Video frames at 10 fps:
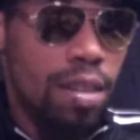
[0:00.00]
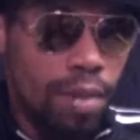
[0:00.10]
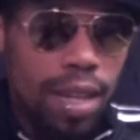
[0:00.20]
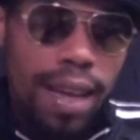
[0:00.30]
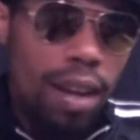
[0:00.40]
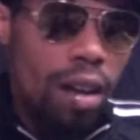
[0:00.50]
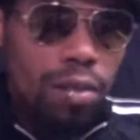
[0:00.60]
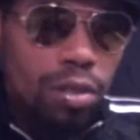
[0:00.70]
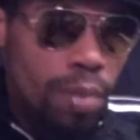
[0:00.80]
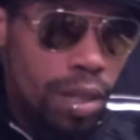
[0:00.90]
I mean, it had all
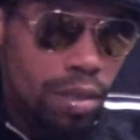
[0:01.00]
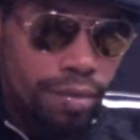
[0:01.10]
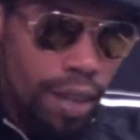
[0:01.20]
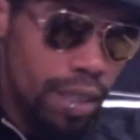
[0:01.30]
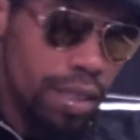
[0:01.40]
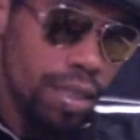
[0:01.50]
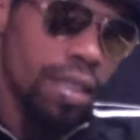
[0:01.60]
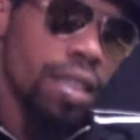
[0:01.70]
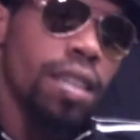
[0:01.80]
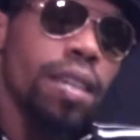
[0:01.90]
those special effects,
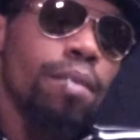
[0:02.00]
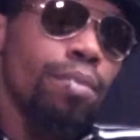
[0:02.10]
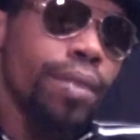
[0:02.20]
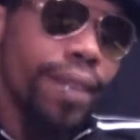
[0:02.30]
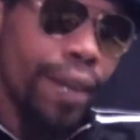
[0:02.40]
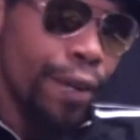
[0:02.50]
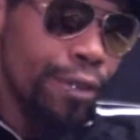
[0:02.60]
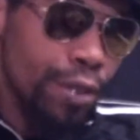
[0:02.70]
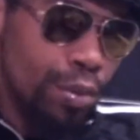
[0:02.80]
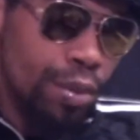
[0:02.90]
but the
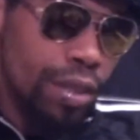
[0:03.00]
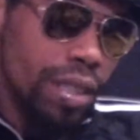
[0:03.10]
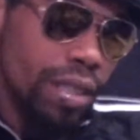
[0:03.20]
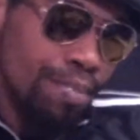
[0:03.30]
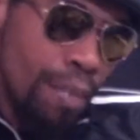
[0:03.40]
characters were just